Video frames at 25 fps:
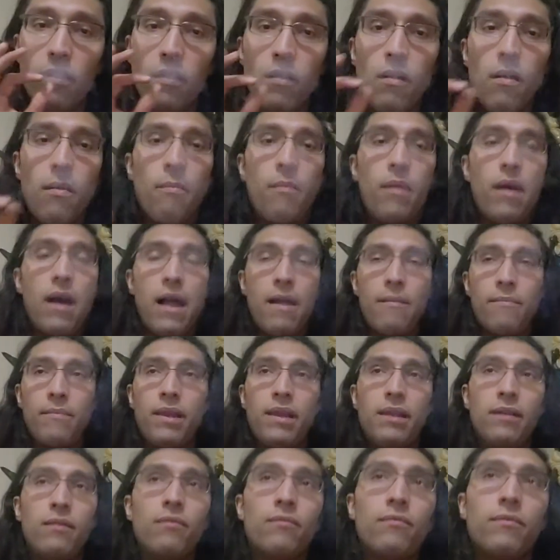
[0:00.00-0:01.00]
But I
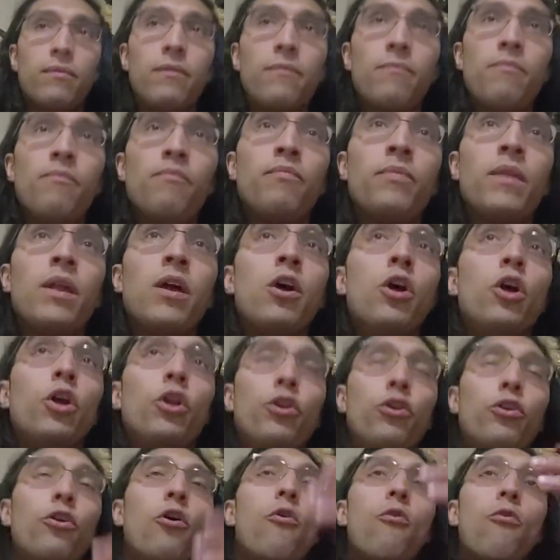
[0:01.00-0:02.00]
mean,
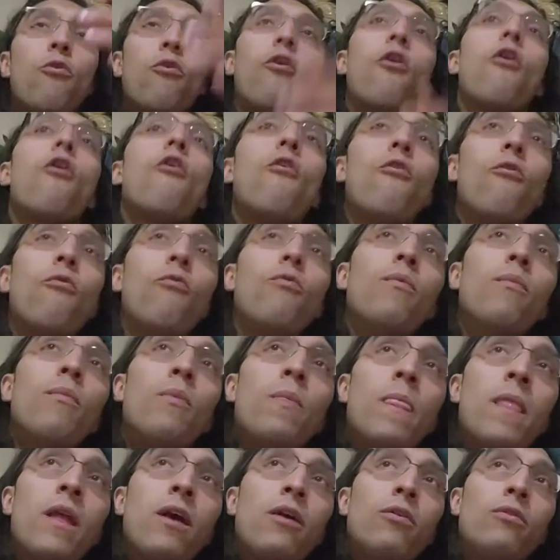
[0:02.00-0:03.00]
you don't go
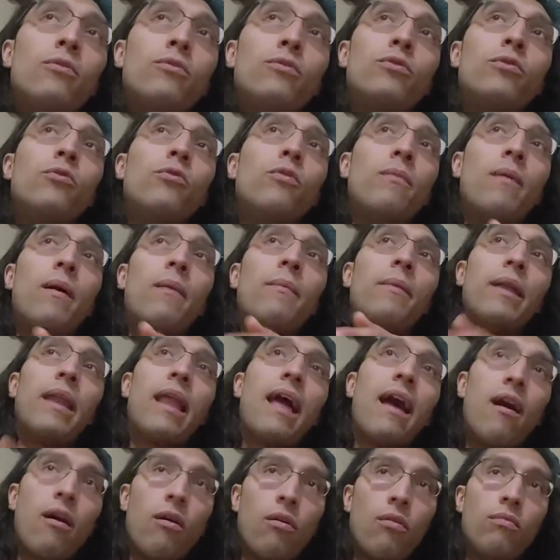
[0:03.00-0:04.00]
to a
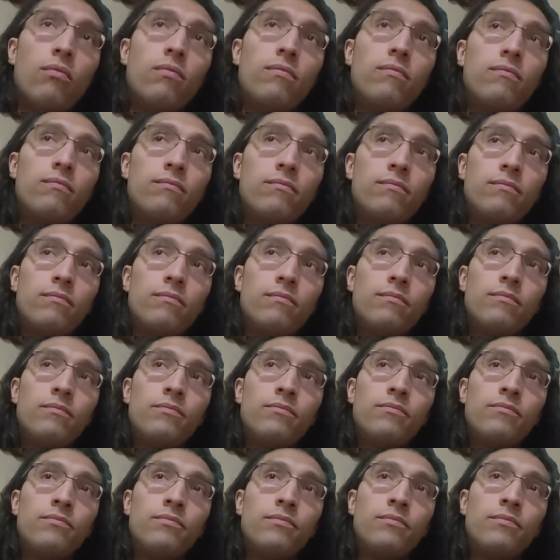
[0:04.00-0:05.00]
Babalawo
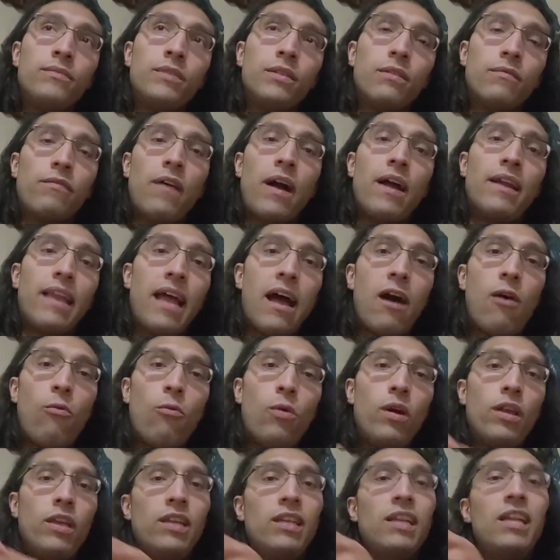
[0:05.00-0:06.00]
to find out
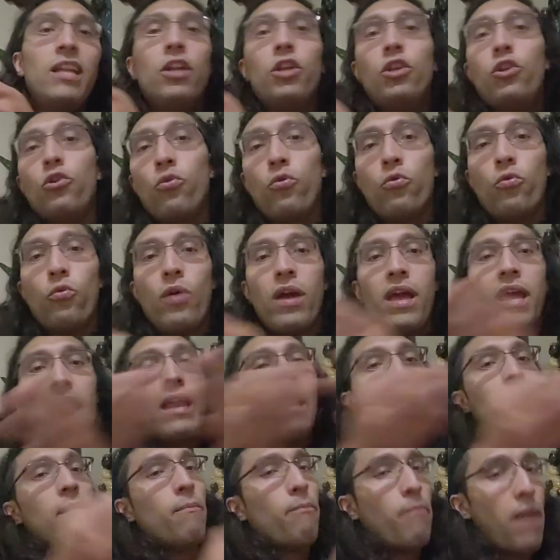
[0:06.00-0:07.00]
what you need to do
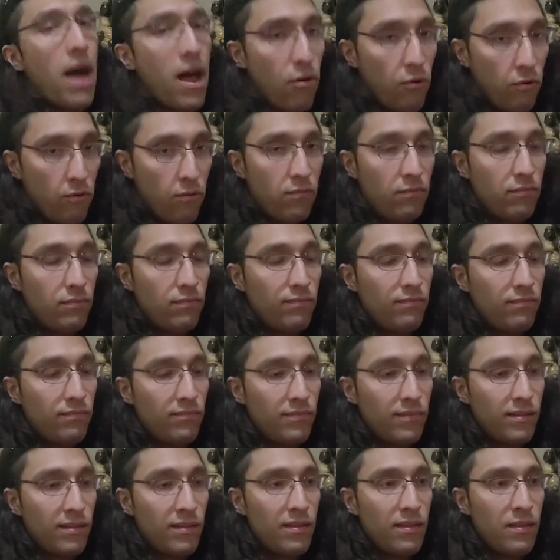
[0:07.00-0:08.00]
in Palo.
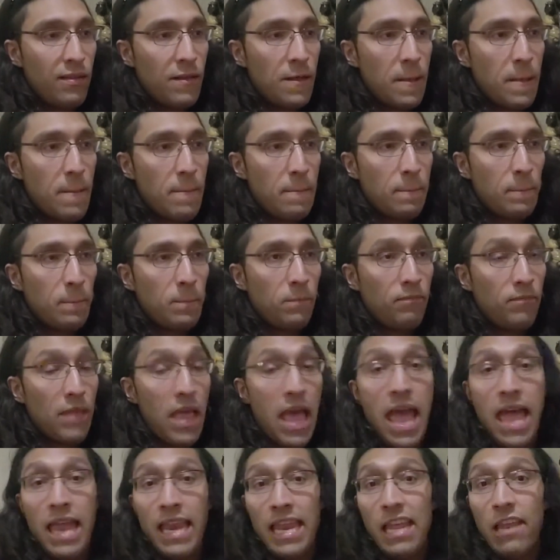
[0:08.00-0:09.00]

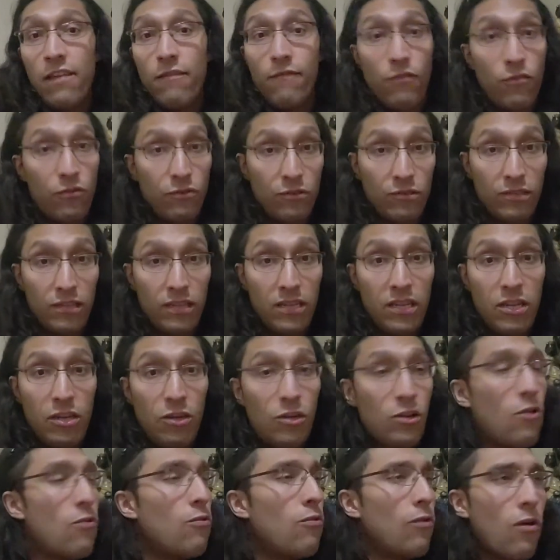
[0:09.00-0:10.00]
And inversely, you
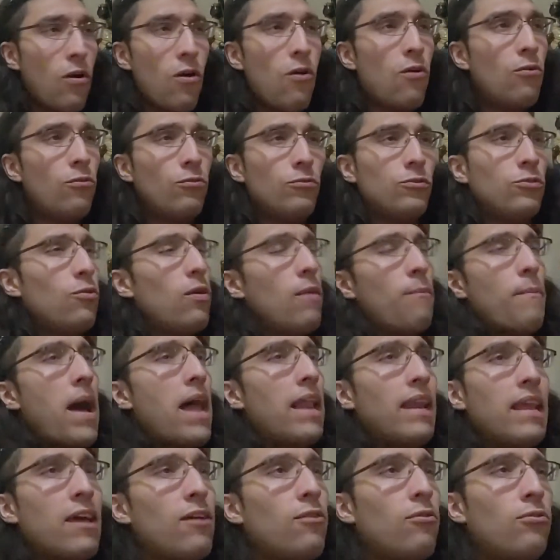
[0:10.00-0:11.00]
don't go to a
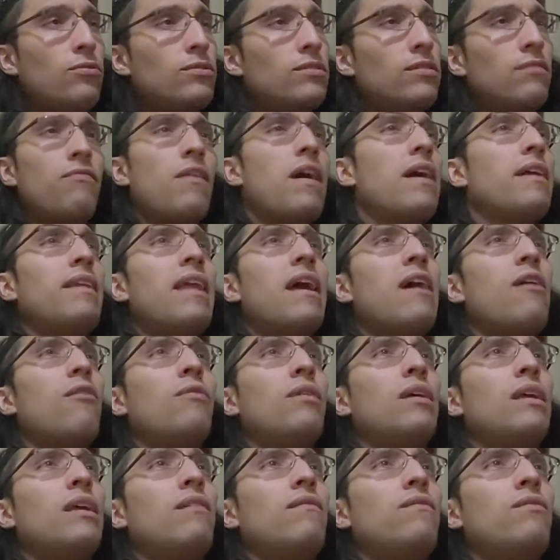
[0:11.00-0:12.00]
Palero to find
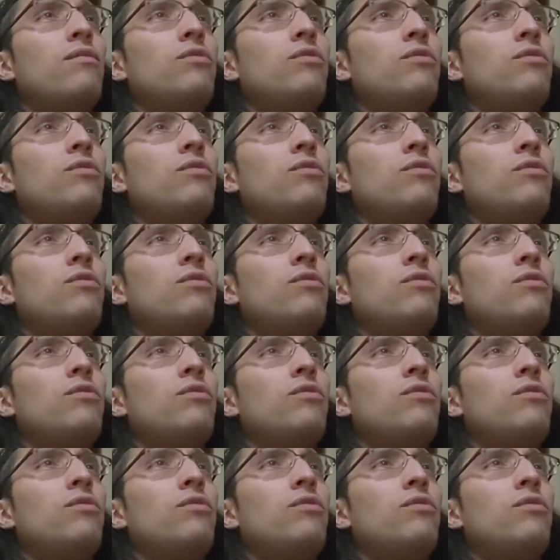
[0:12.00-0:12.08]
out if